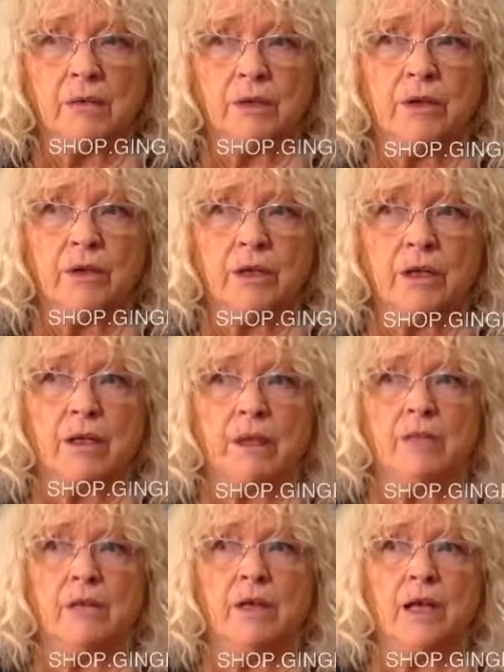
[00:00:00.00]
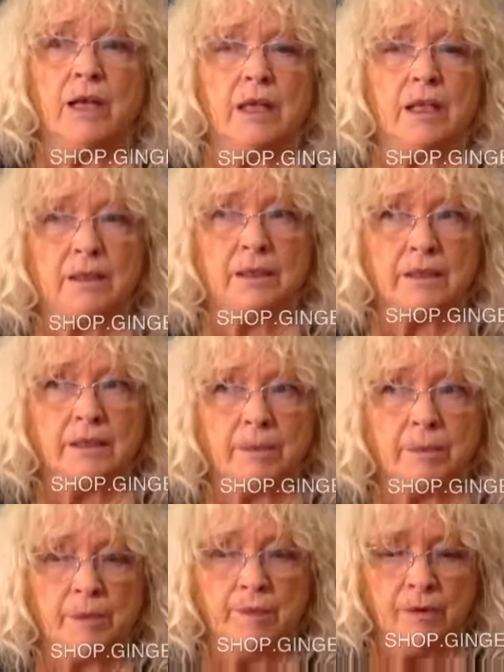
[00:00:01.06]
when you're giving healings to
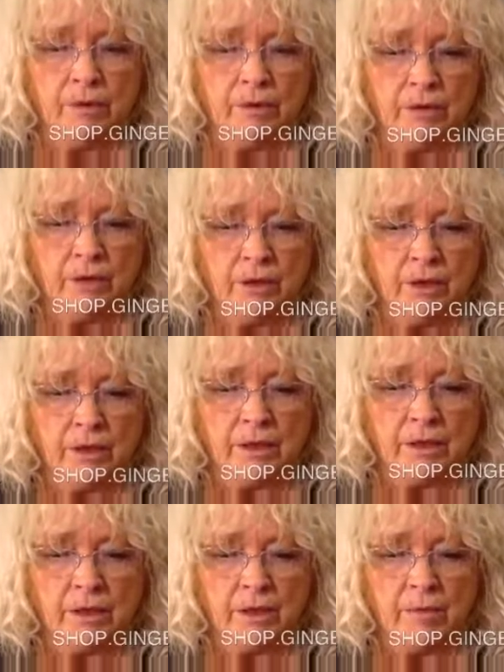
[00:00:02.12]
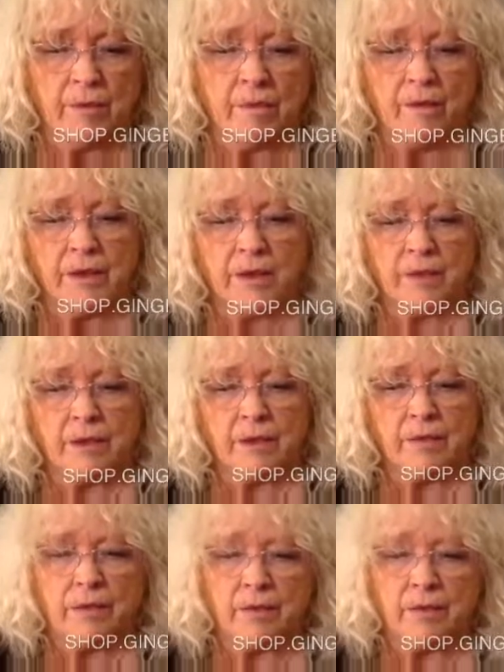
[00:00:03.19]
people or talking to them, advising them,